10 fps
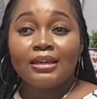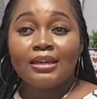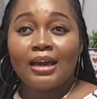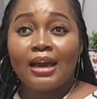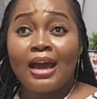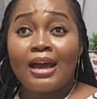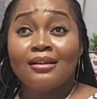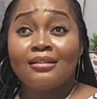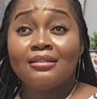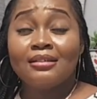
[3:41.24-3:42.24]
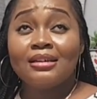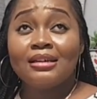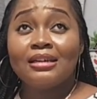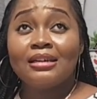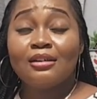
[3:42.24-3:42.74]
Yeah, and
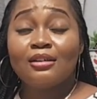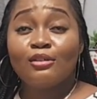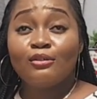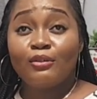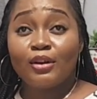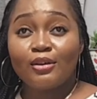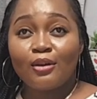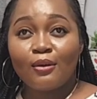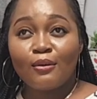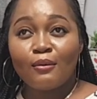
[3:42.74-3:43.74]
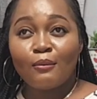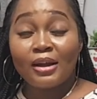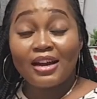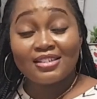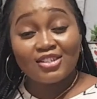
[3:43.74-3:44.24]
for now,
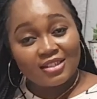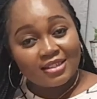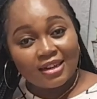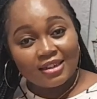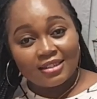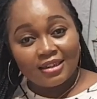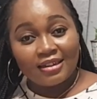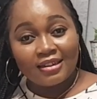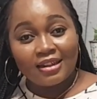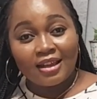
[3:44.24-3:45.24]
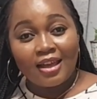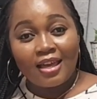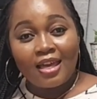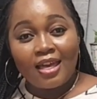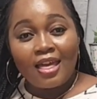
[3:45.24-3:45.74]
when I just started,
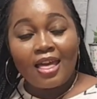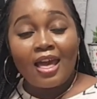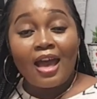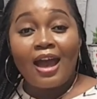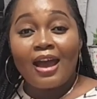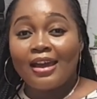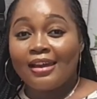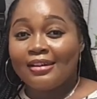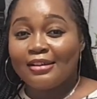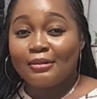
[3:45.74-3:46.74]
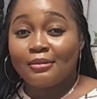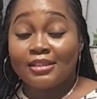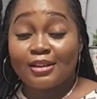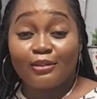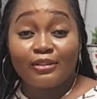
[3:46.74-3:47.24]
I
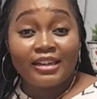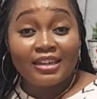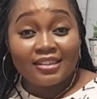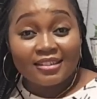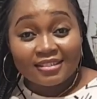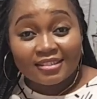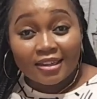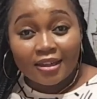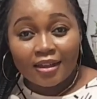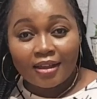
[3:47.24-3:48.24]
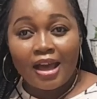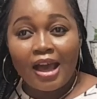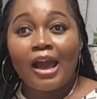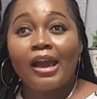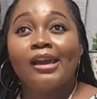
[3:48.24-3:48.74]
was afraid.
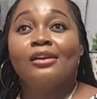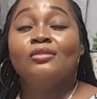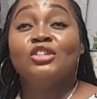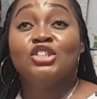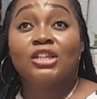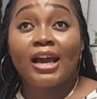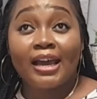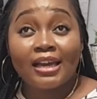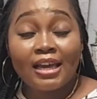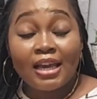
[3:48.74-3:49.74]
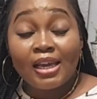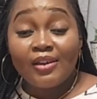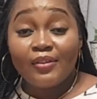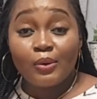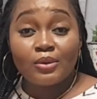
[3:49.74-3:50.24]
I was shy.
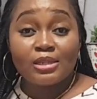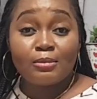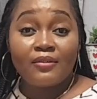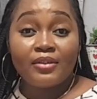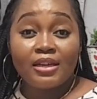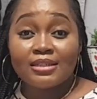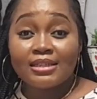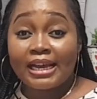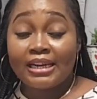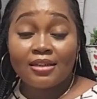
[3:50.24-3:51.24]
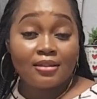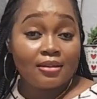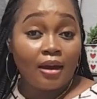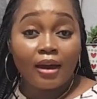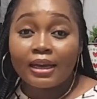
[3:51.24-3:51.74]
If you notice my videos, I didn't
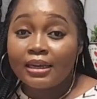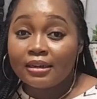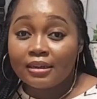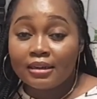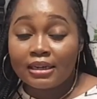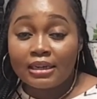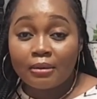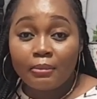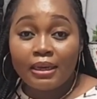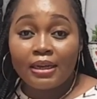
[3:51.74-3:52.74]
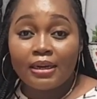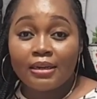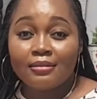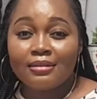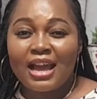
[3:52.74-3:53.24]
talk in in the
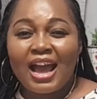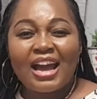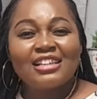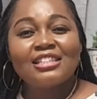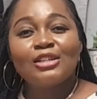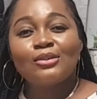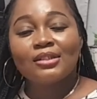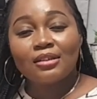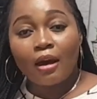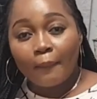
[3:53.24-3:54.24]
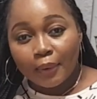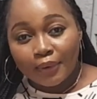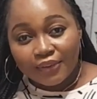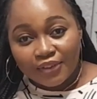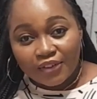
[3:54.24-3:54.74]
beginning. I still don't talk
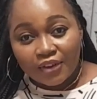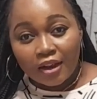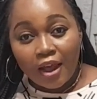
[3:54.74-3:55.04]
much,